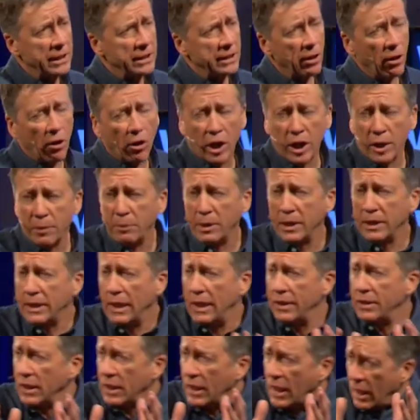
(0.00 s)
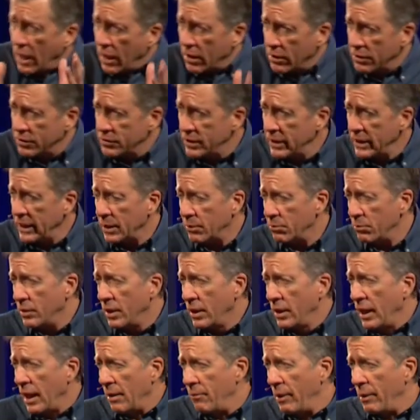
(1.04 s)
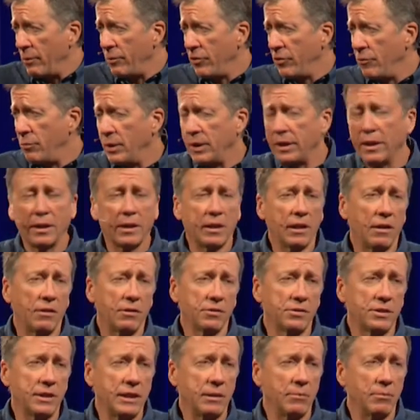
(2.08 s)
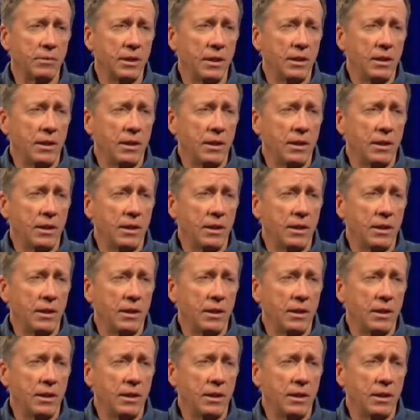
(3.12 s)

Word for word: the argument that the Colosseum, and maybe you've been to the Colosseum,